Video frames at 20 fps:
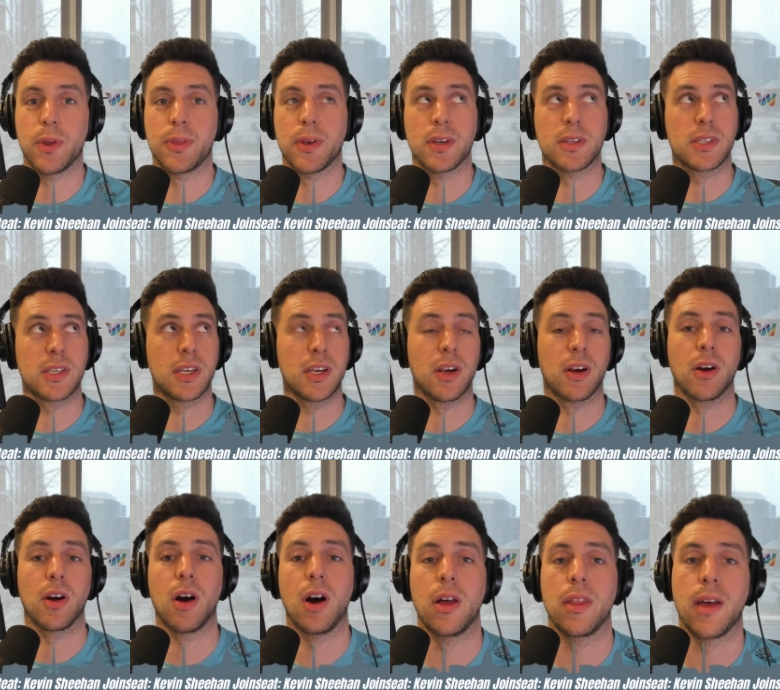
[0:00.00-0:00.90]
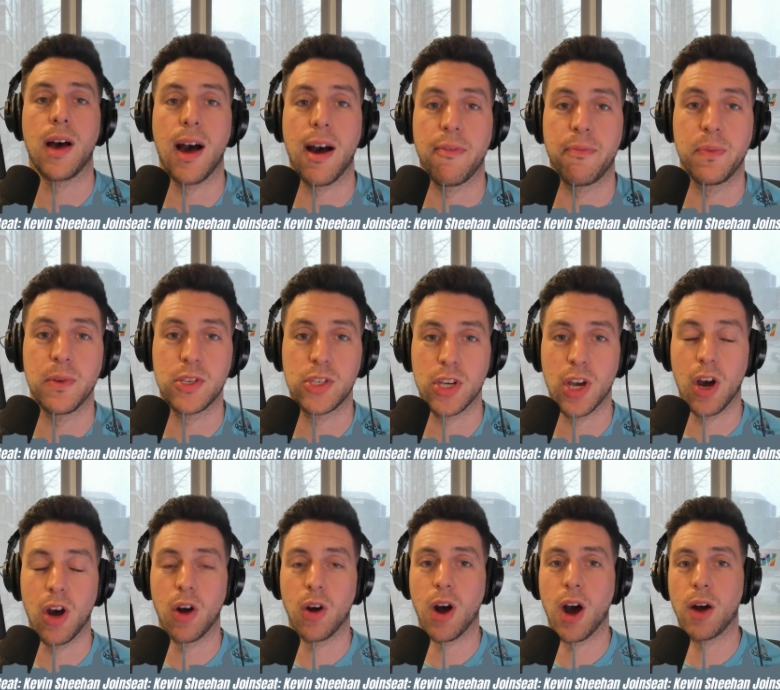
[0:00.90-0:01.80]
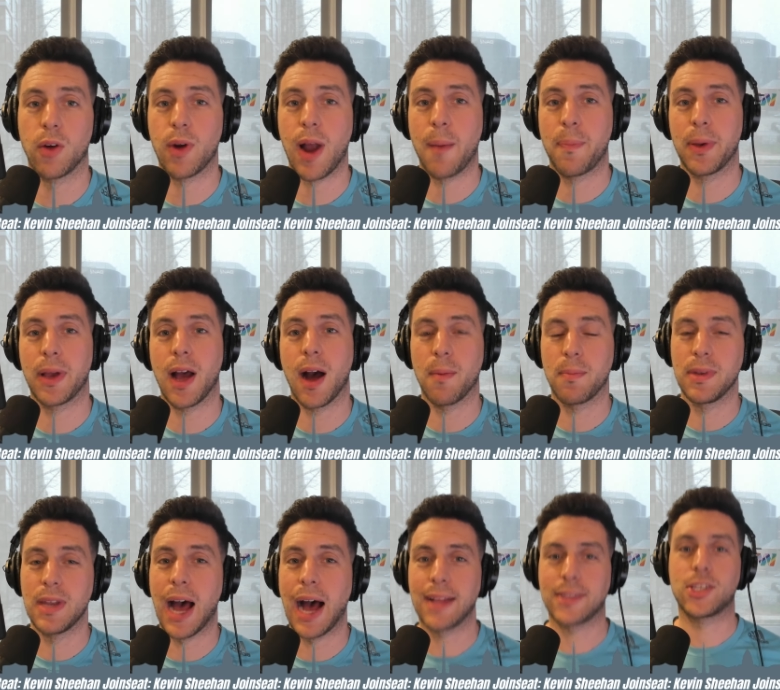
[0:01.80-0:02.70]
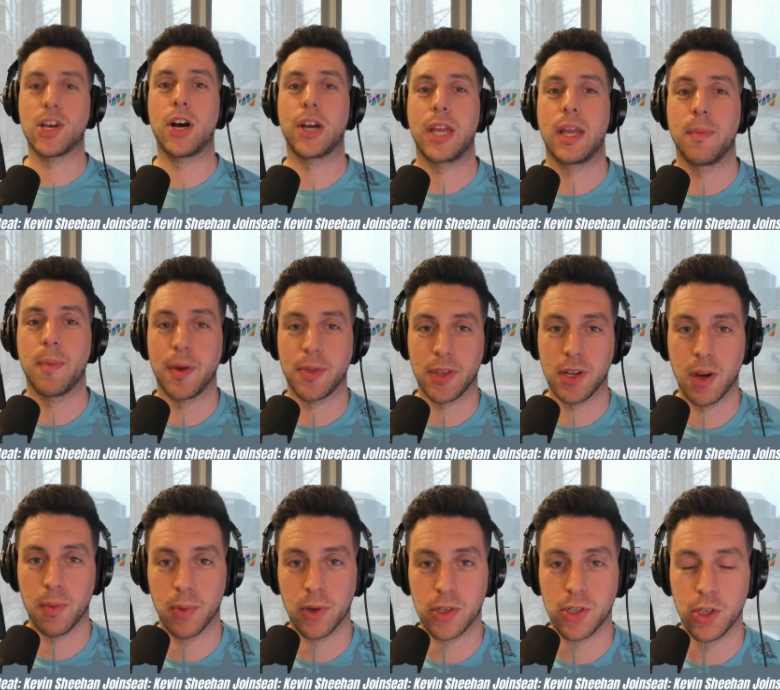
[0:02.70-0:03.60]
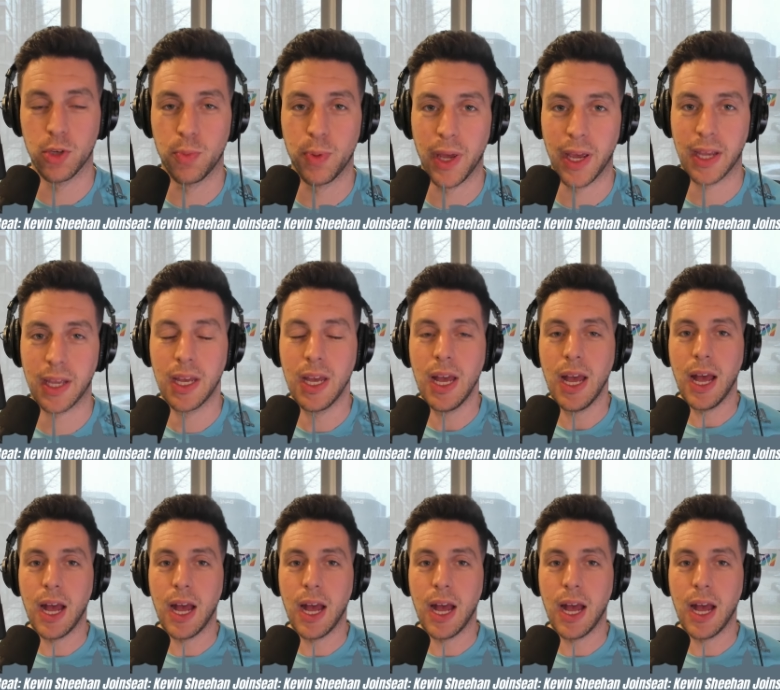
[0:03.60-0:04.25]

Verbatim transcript: with us here on the Hoffman Show. Uh, wrapping up, not talking about the number two pick.